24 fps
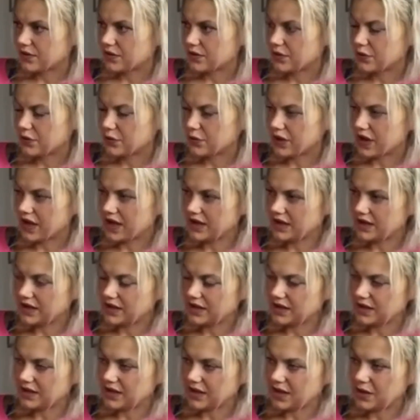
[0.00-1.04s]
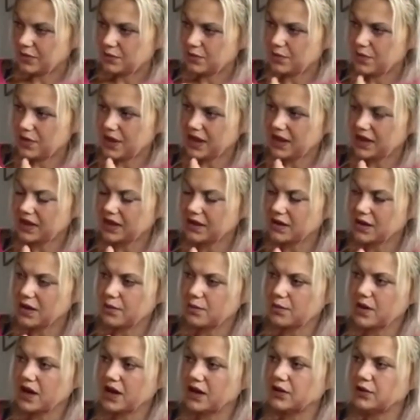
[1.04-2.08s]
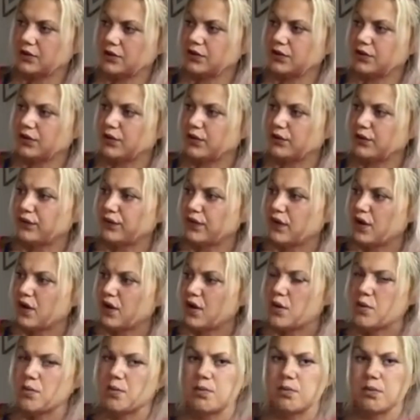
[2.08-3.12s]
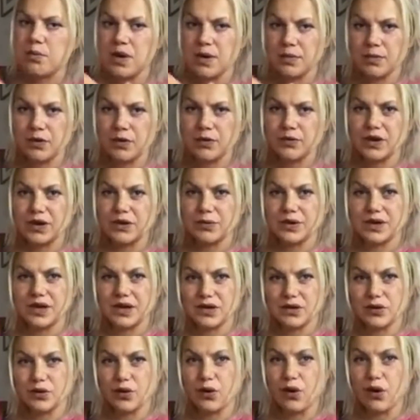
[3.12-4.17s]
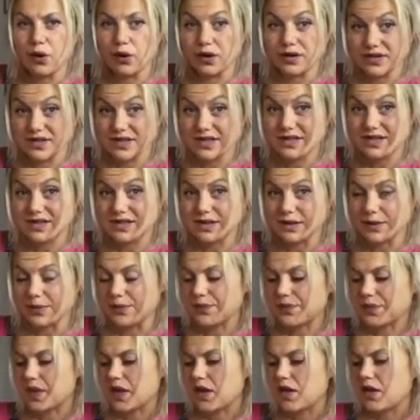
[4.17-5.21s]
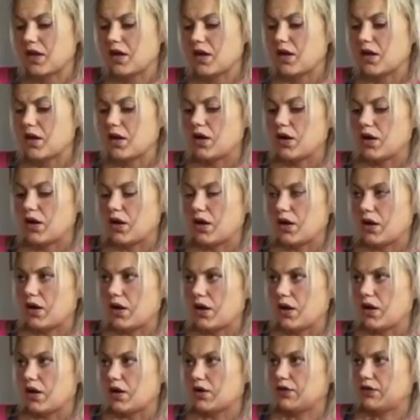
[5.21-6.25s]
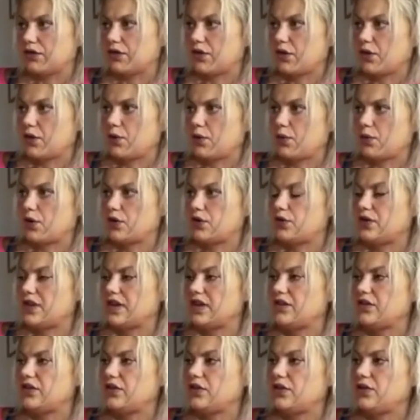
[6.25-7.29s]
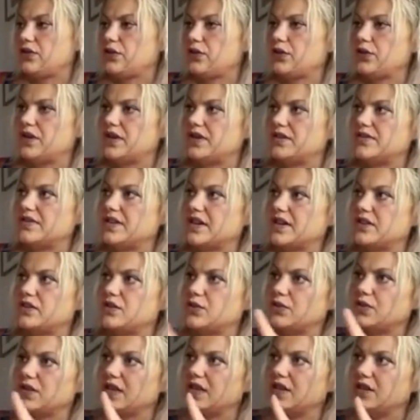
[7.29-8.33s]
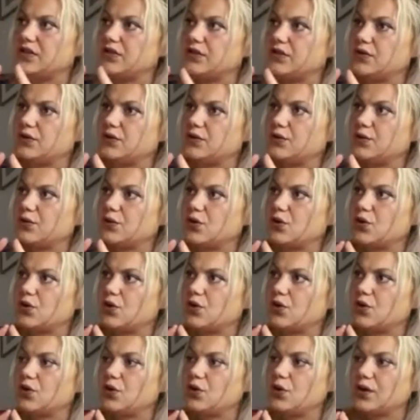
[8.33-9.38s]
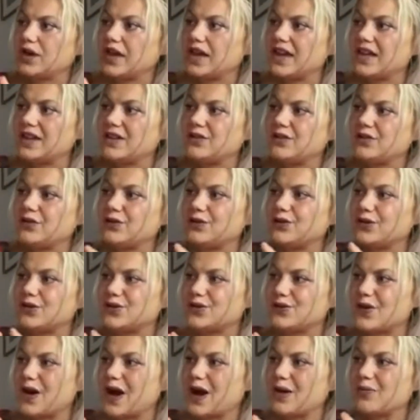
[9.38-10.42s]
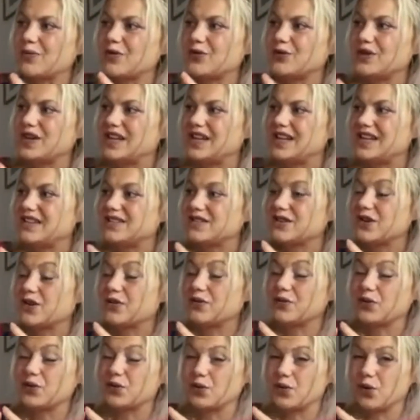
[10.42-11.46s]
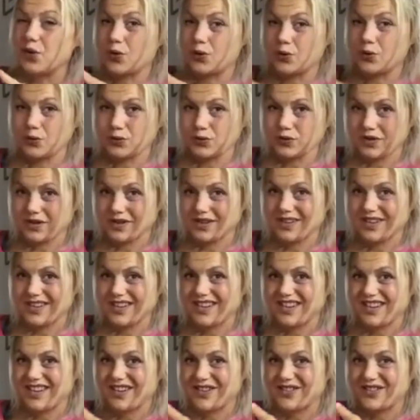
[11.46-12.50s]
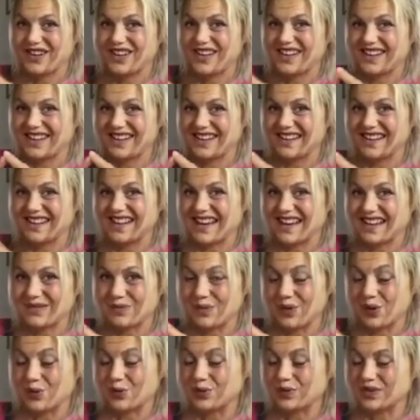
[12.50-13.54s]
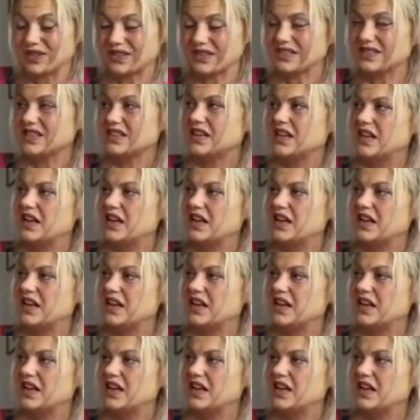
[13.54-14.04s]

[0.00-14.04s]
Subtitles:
created a big amount of memory within your core system. So what you need to do is that you need to look into the trauma release of your own within that moment,